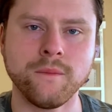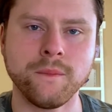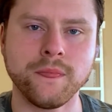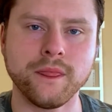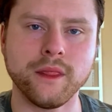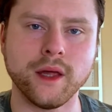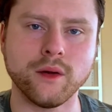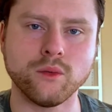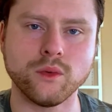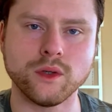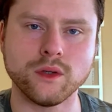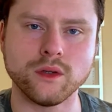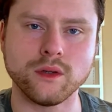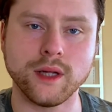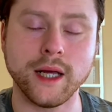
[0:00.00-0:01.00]
that
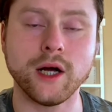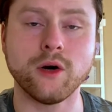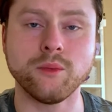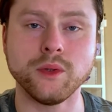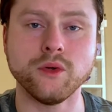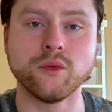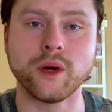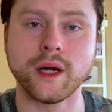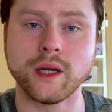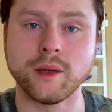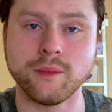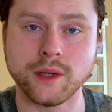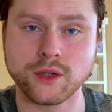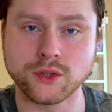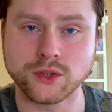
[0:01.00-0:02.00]
will help you write a
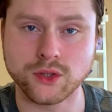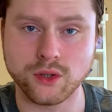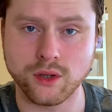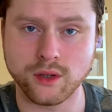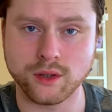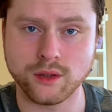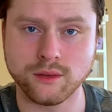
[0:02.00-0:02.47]
better song